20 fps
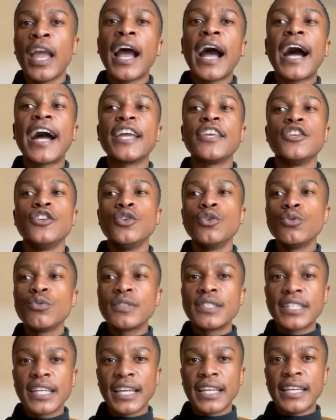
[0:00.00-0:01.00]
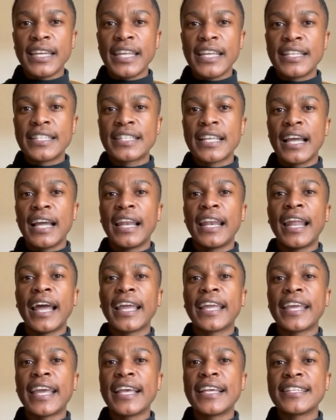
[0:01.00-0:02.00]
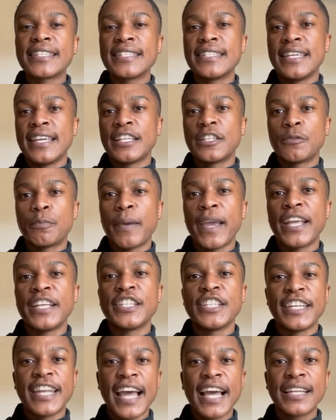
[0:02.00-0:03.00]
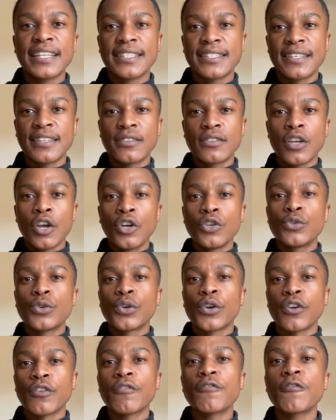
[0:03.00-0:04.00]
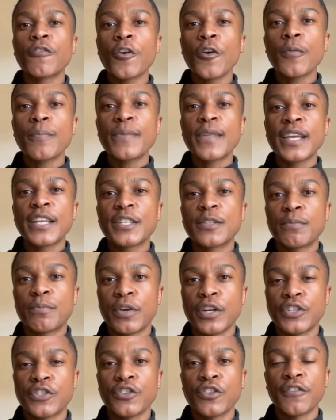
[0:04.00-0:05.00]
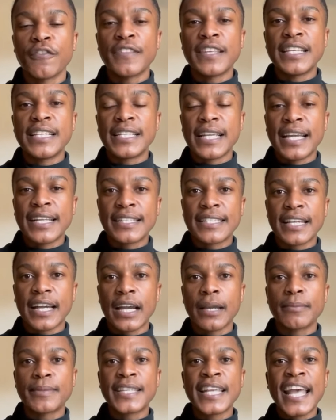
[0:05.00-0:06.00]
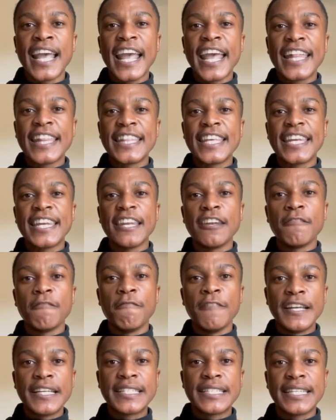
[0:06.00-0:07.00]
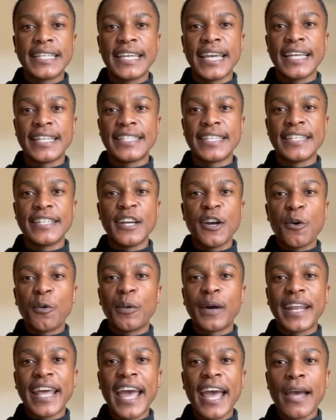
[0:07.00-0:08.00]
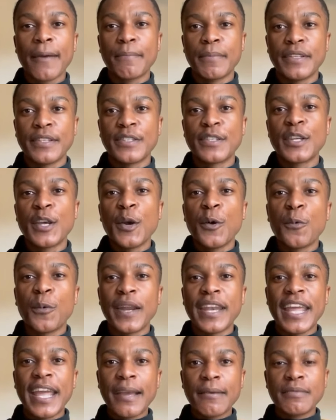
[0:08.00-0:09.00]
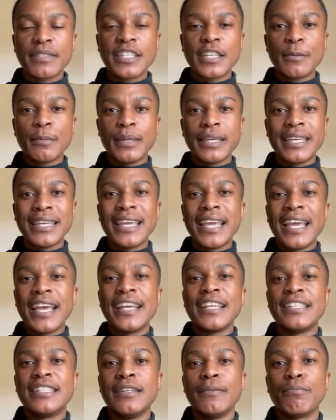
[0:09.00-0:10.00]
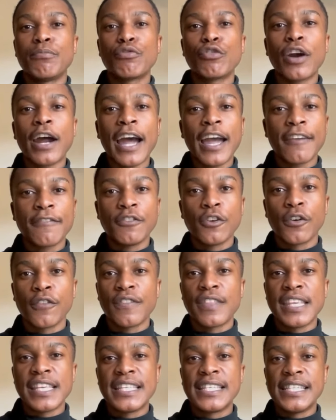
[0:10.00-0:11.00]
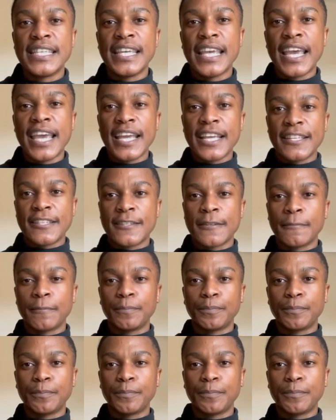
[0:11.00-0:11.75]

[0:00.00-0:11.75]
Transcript: I used techniques like SDS page analysis to confirm the expression of these enzymes and then investigated what happens when MTB is deprived of these CAs.